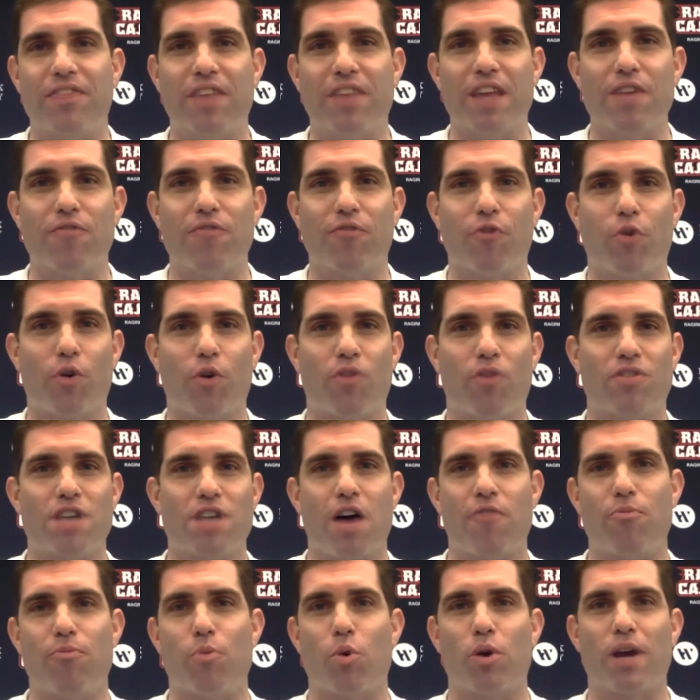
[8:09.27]
thing for a
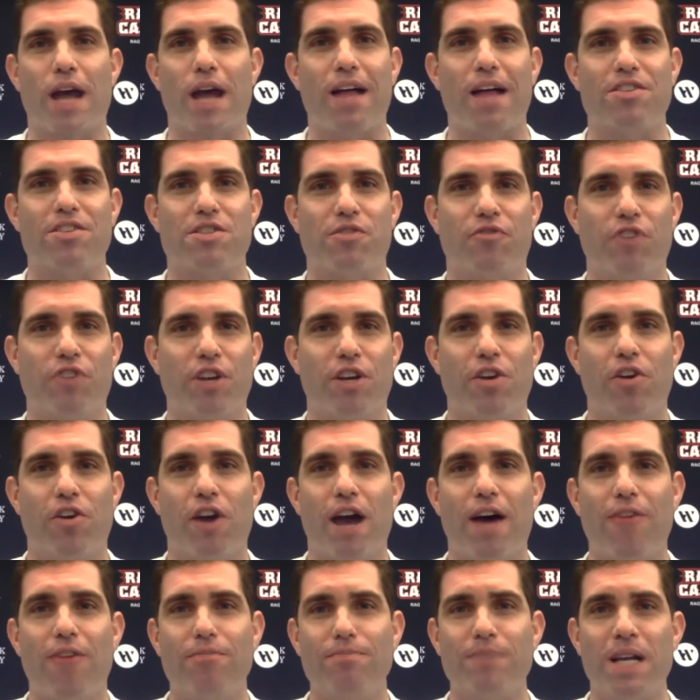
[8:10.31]
sophomore in college to figure
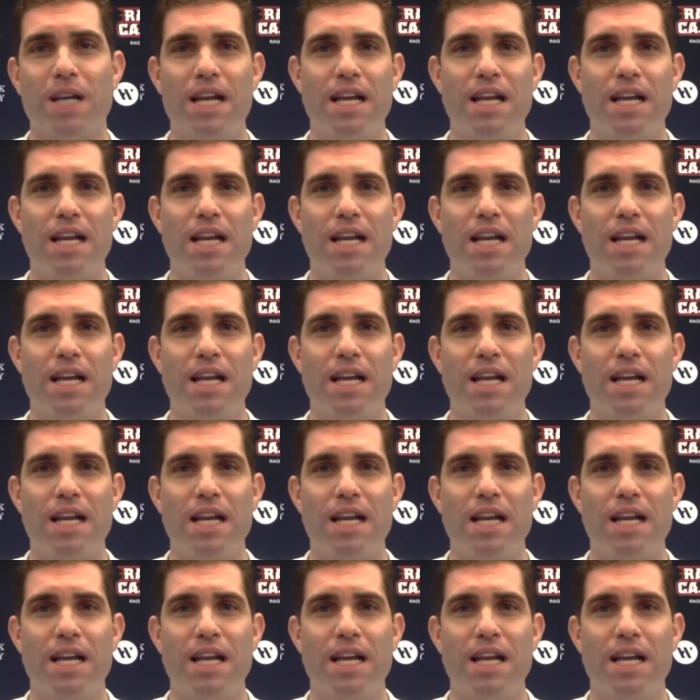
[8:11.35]
out.